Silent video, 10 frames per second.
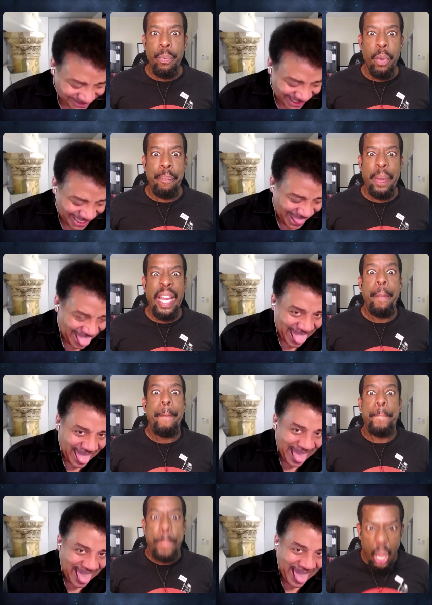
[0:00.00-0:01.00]
Speaker 1: would be
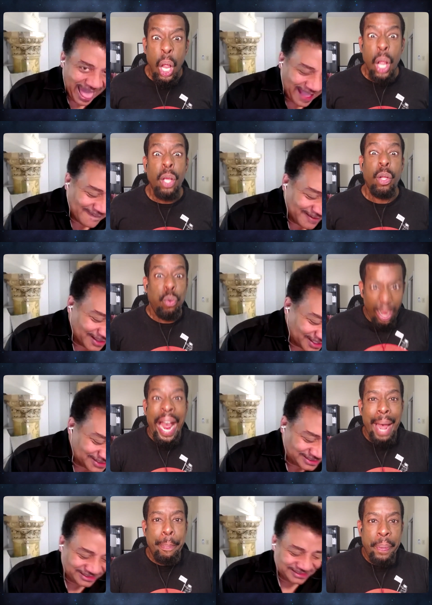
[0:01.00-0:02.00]
bull
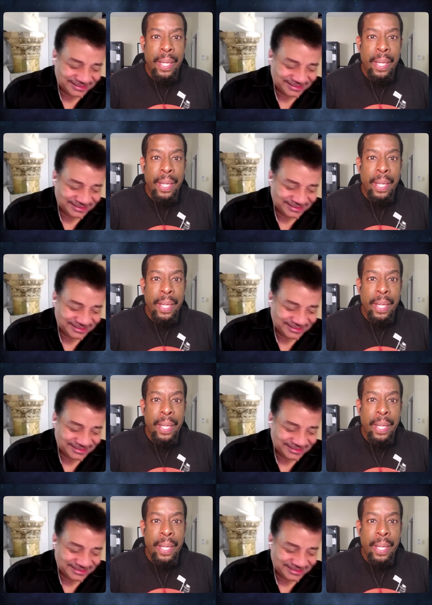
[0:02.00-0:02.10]
crap.